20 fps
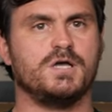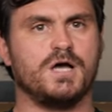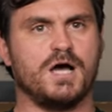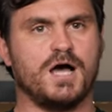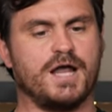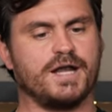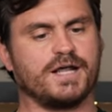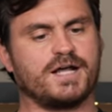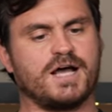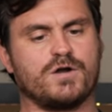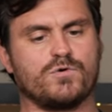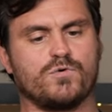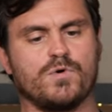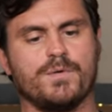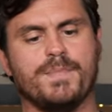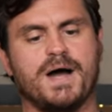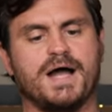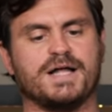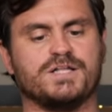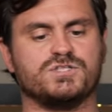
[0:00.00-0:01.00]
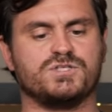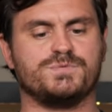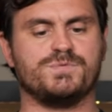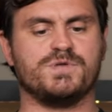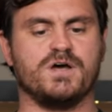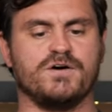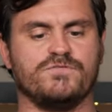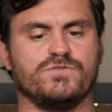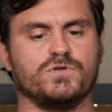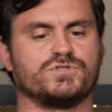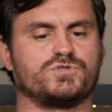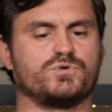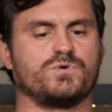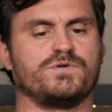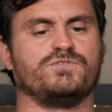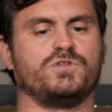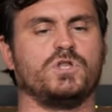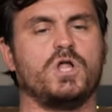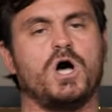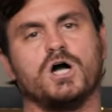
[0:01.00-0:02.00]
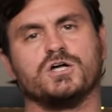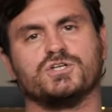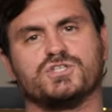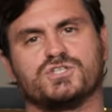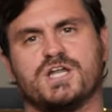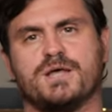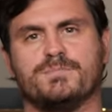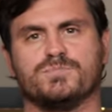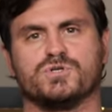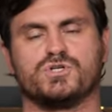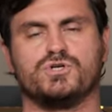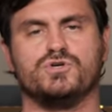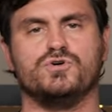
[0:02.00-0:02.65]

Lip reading: And it kind of reminds me of those sort of long-stemmed